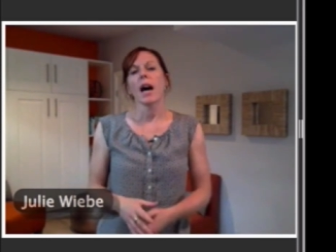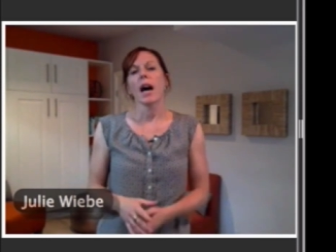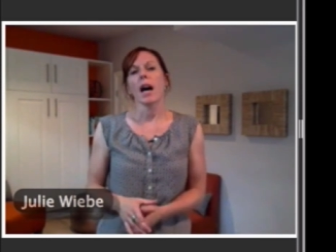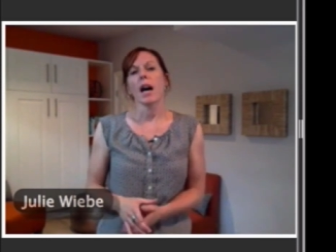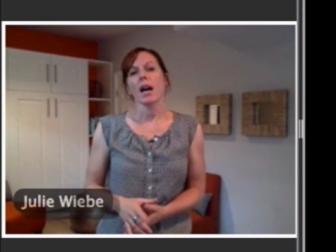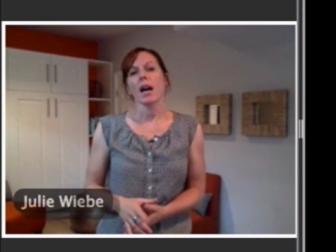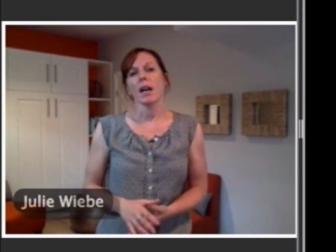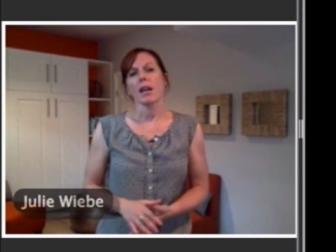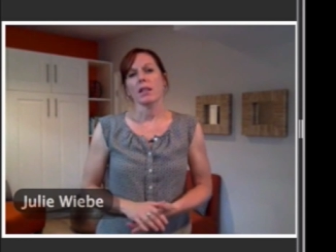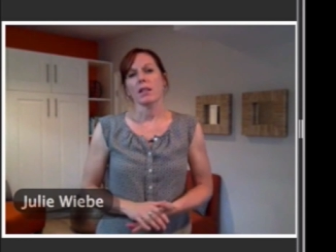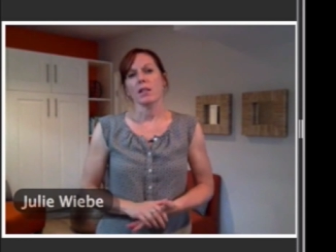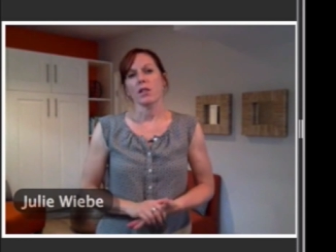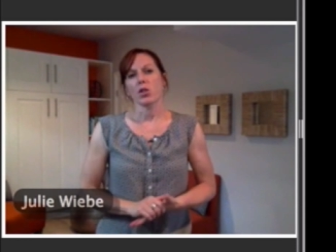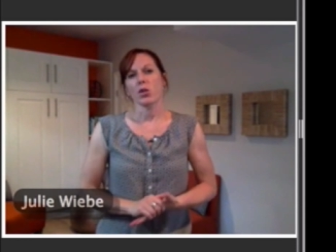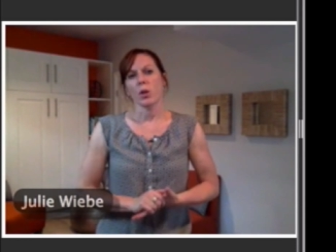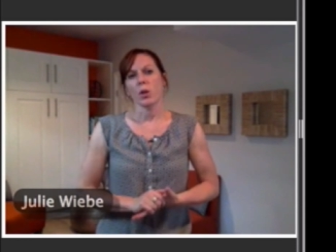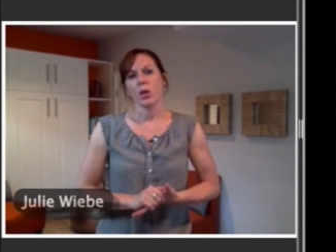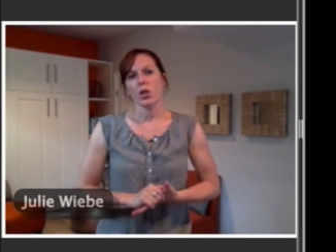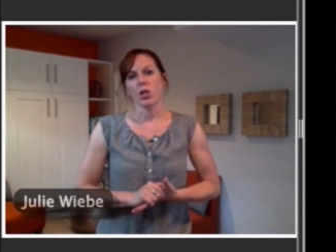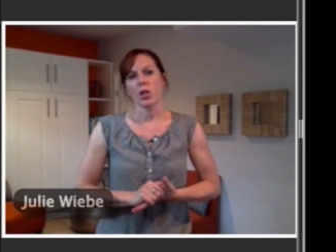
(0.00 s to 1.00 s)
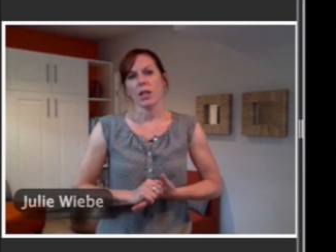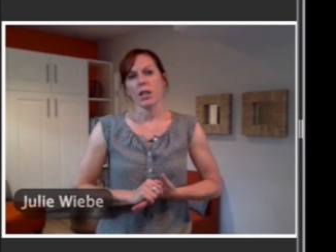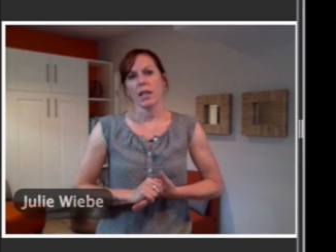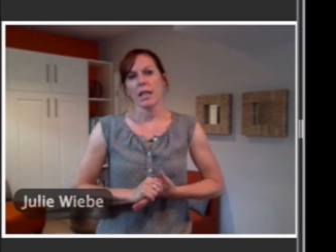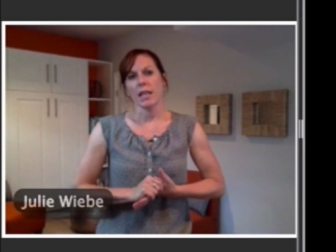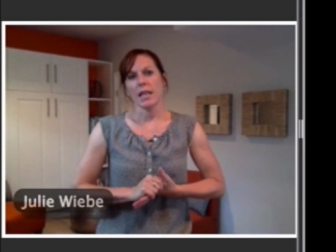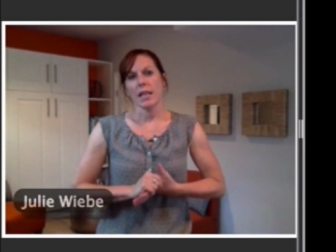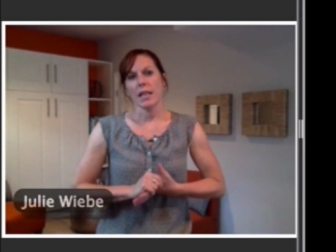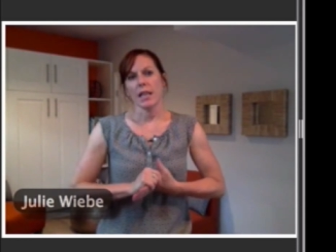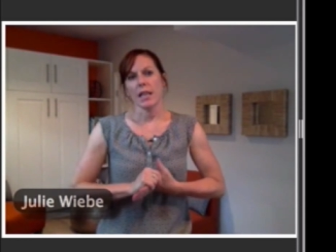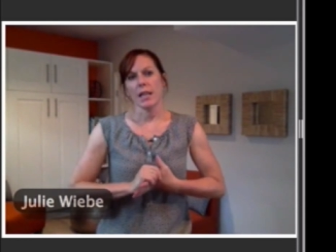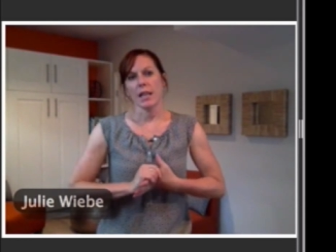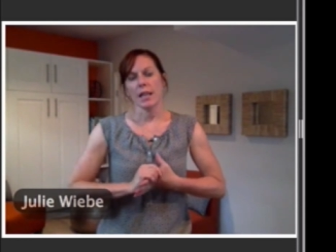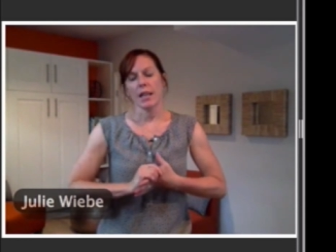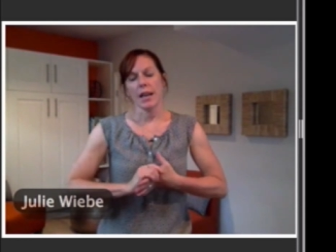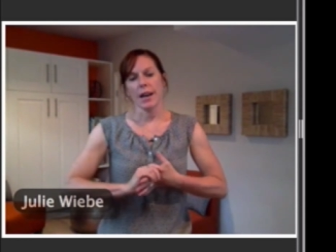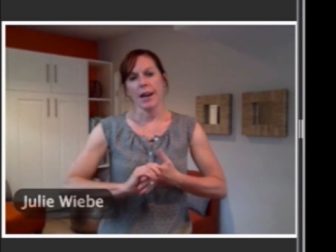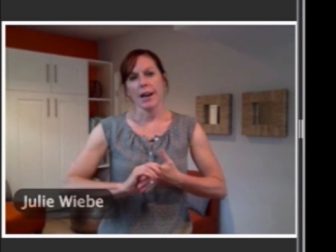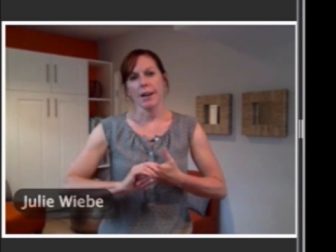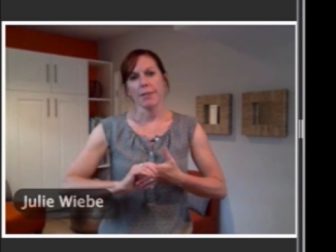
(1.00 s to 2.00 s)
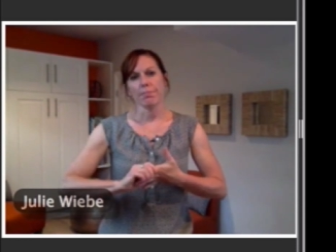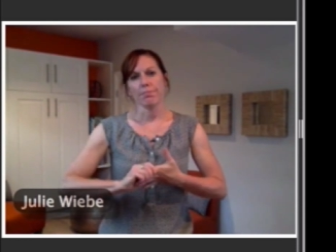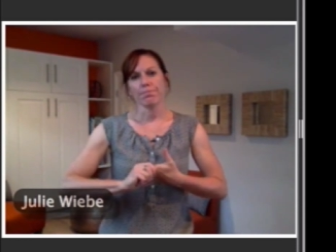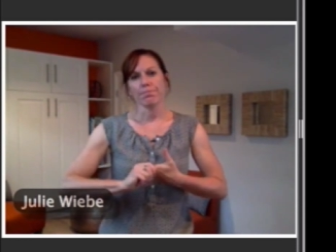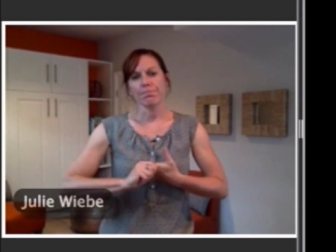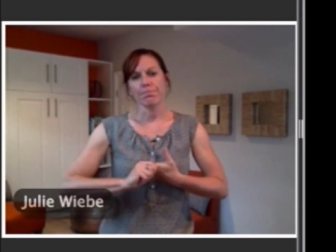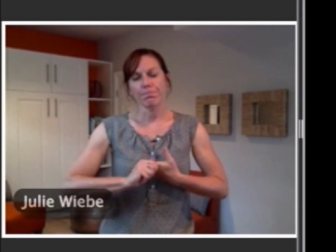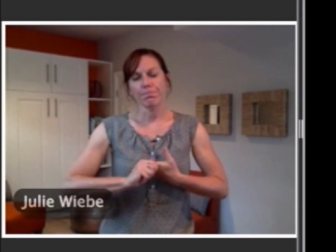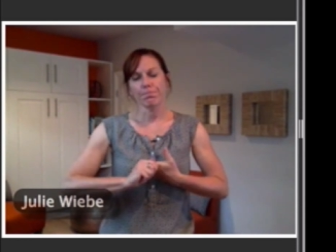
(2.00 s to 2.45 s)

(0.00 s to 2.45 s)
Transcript: uh, situation in um,